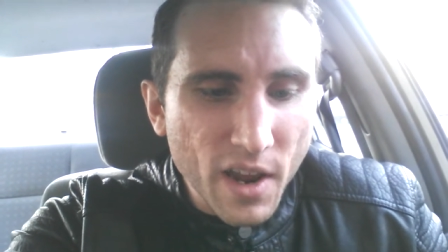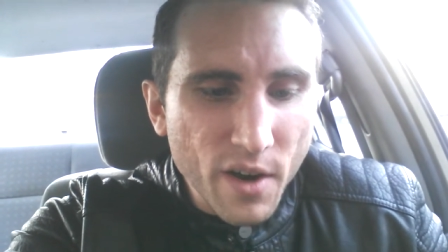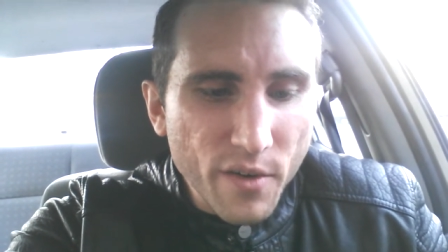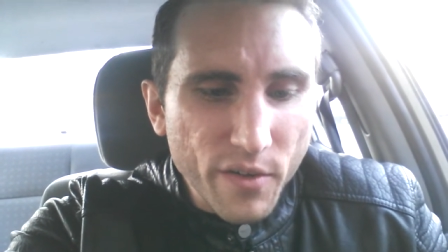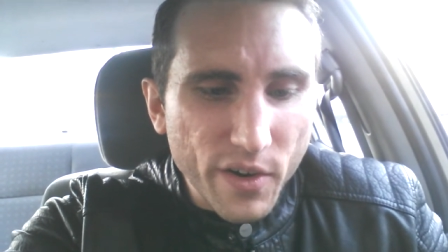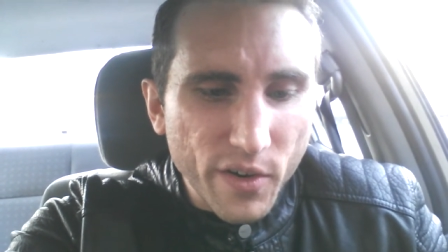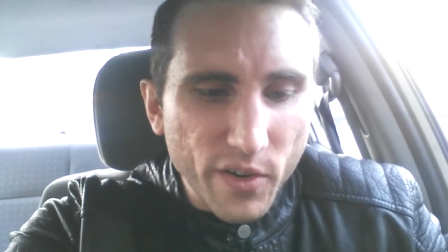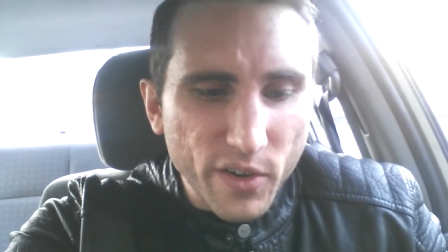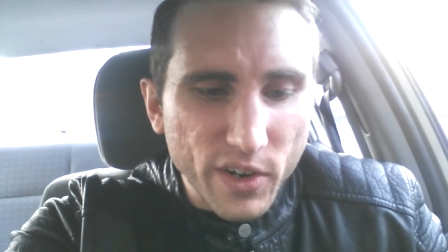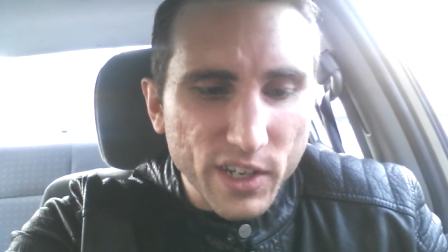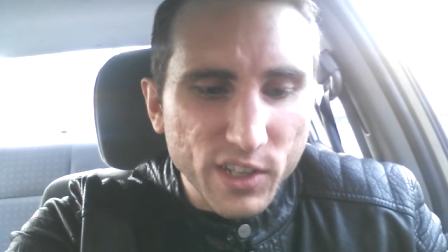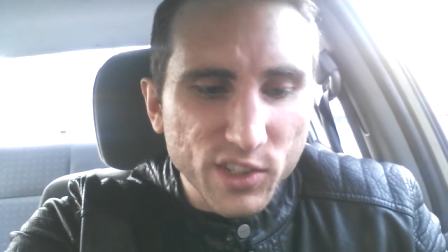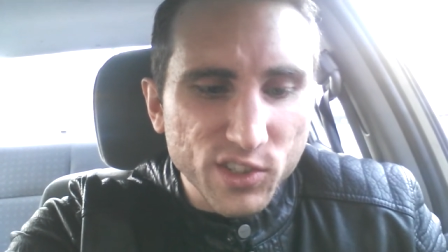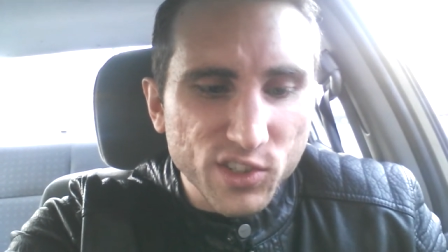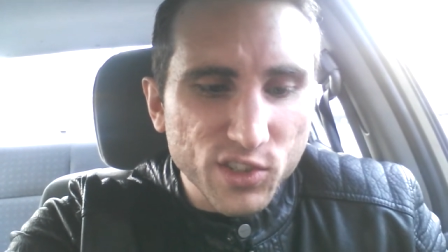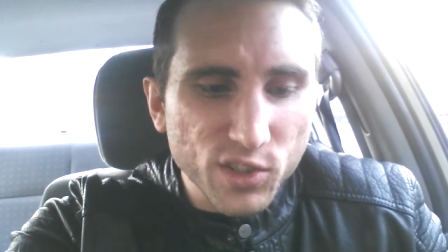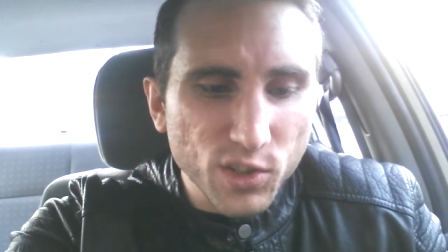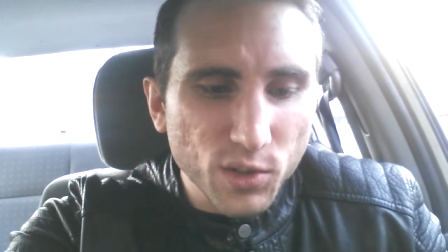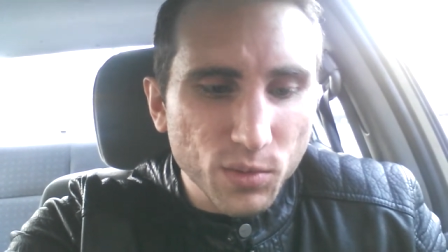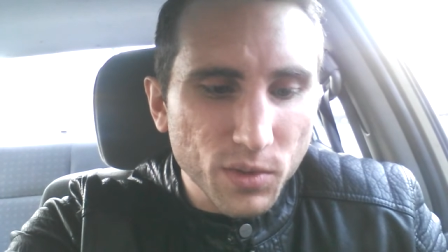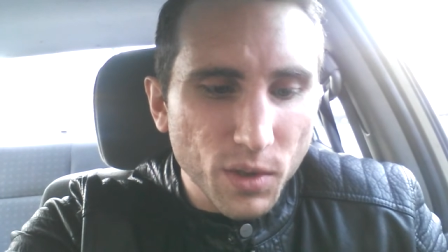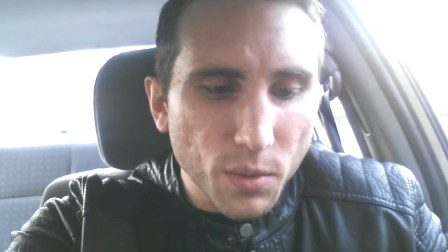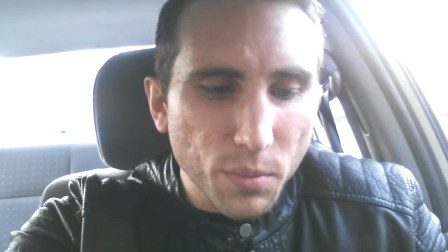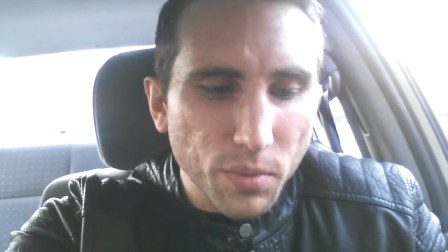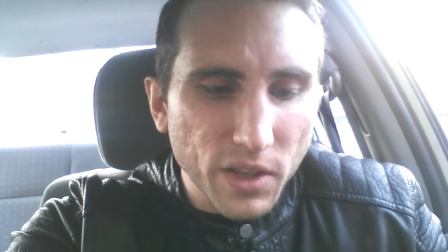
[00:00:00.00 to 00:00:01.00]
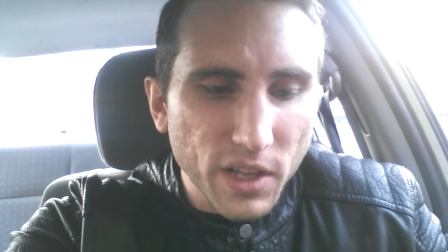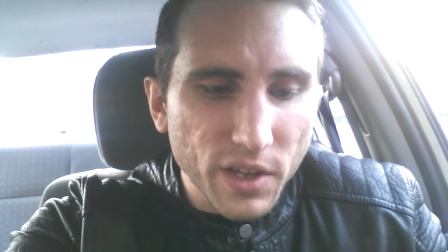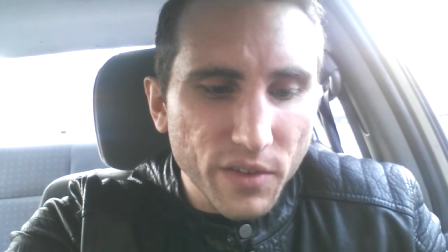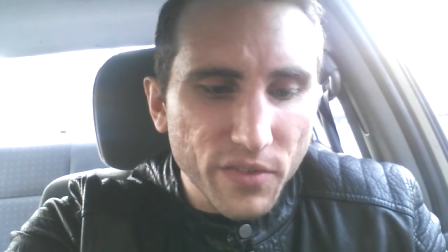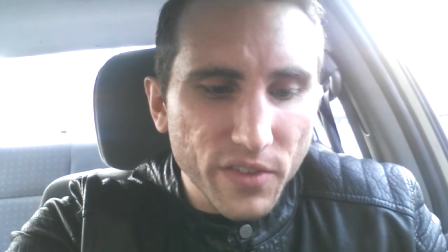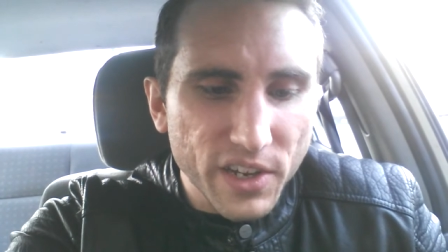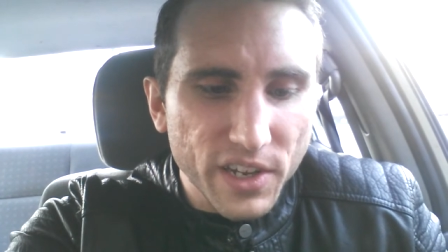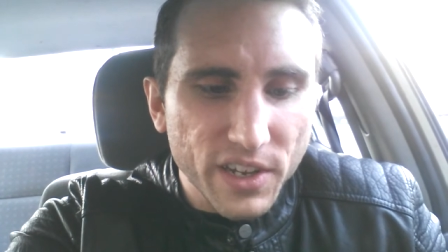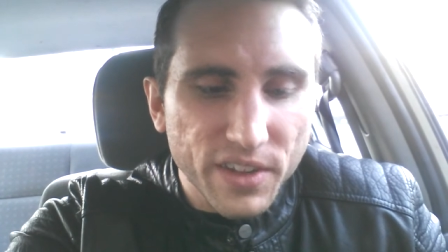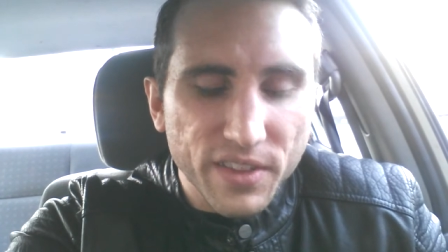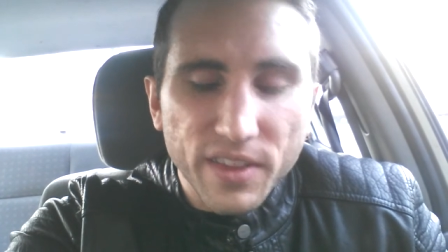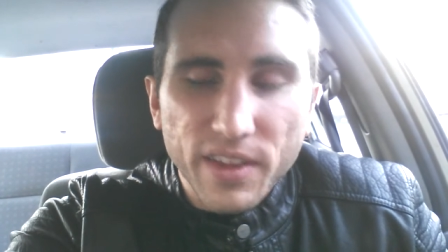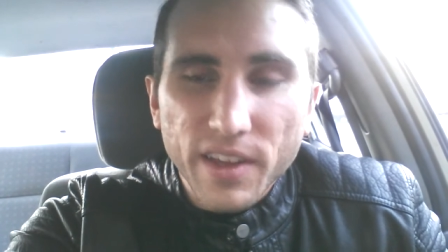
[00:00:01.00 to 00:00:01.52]
forever consumed
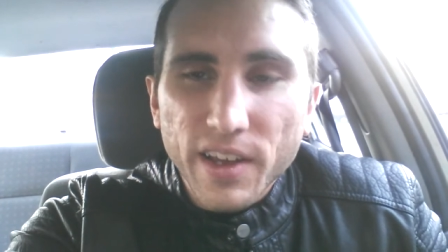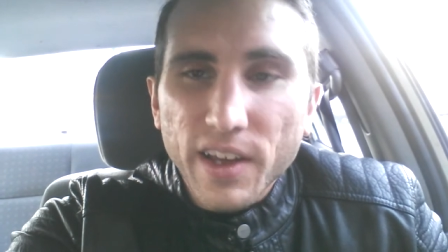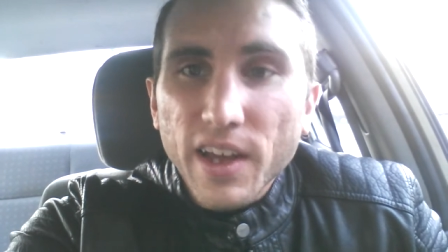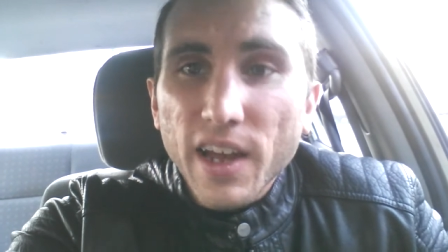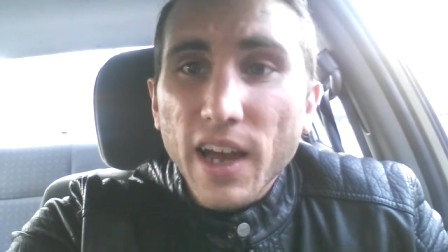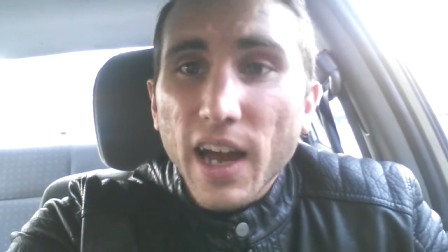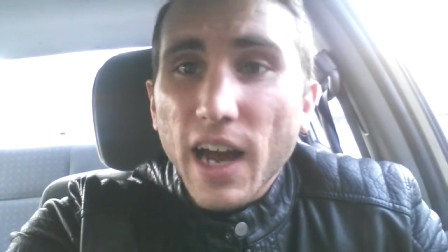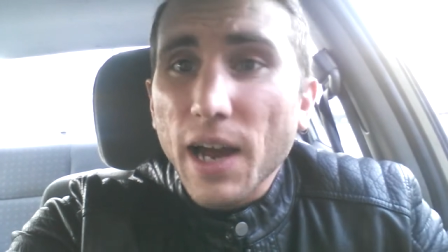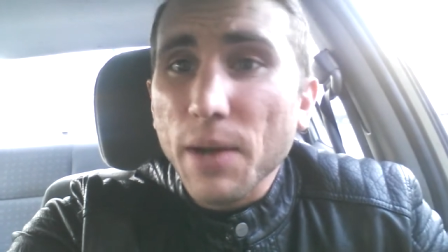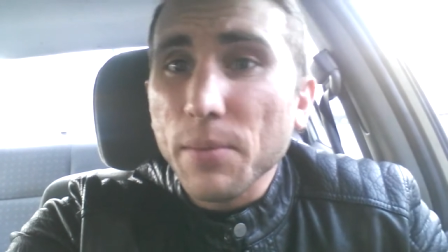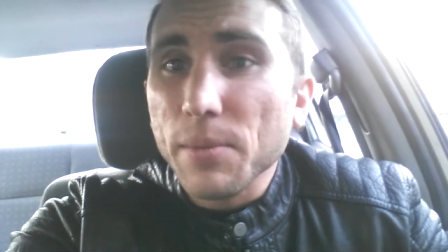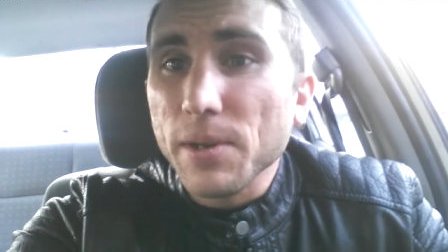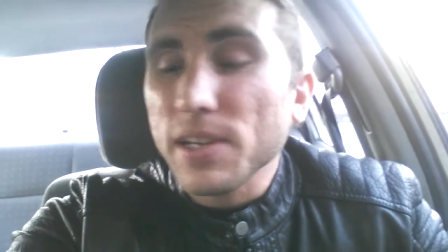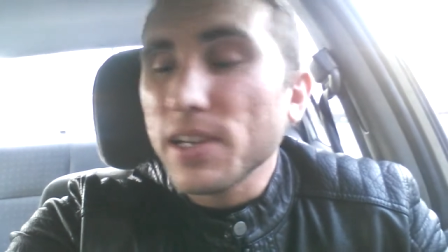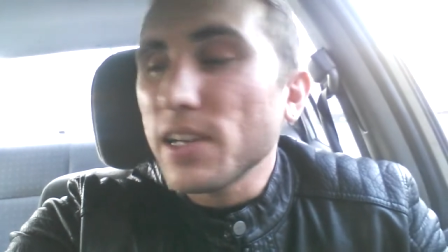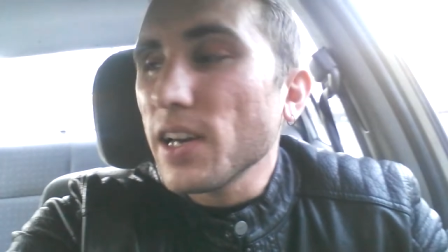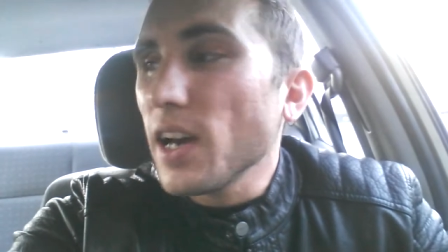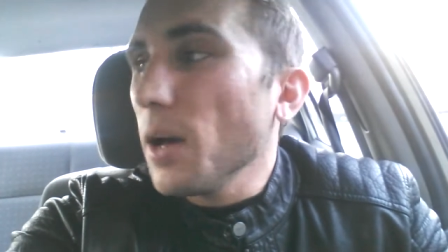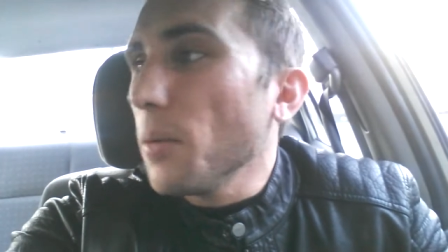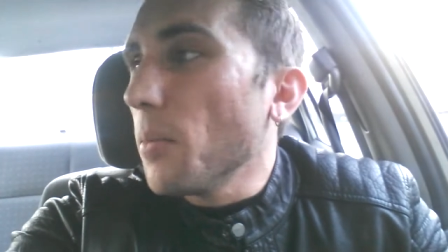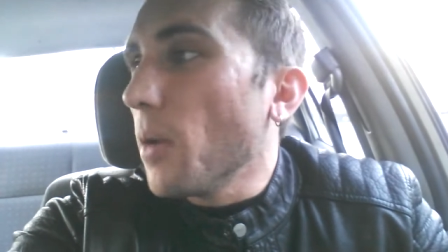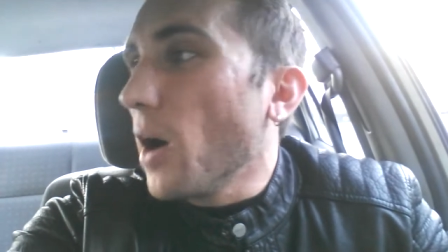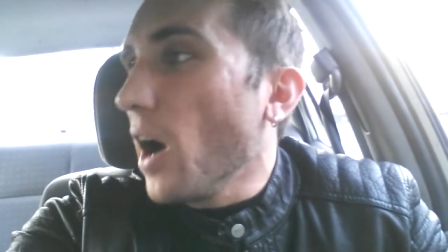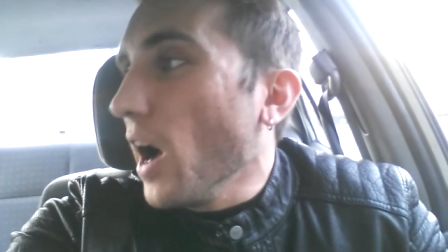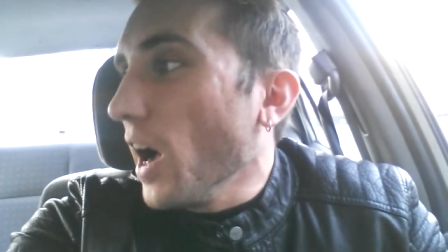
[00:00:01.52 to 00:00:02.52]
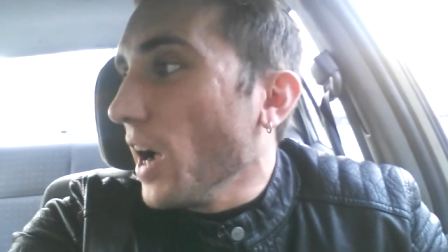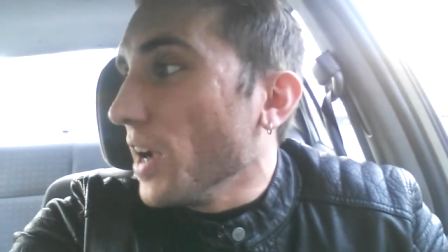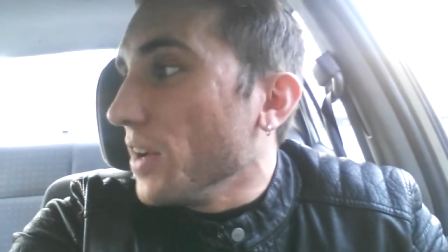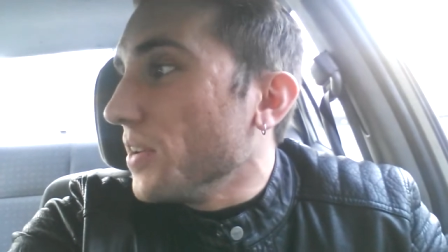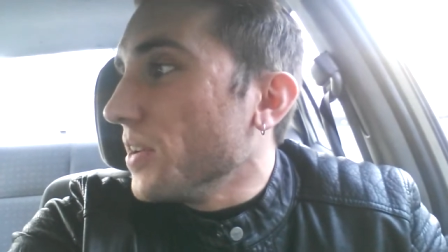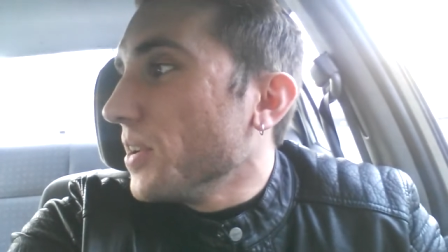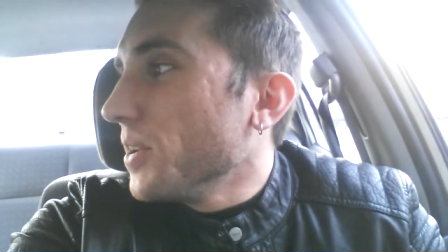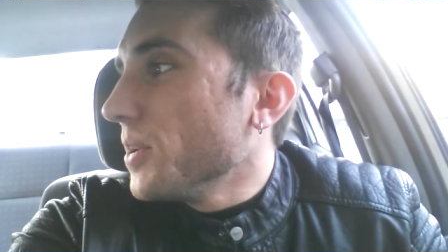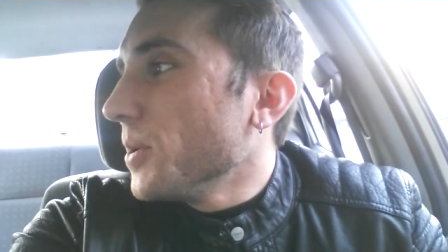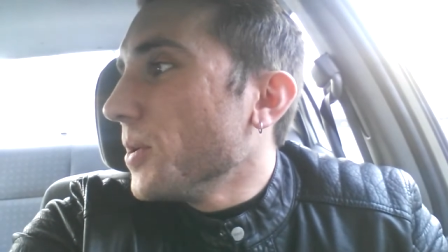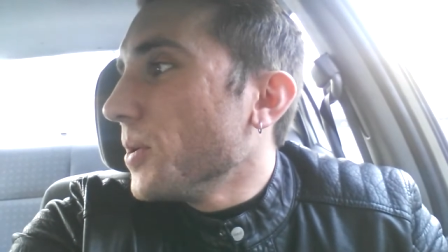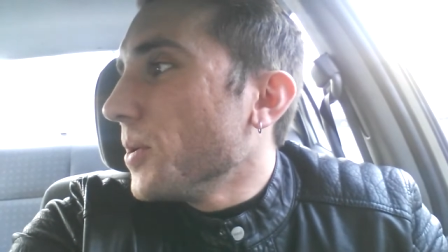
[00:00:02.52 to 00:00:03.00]
oblivion. I mean, come on.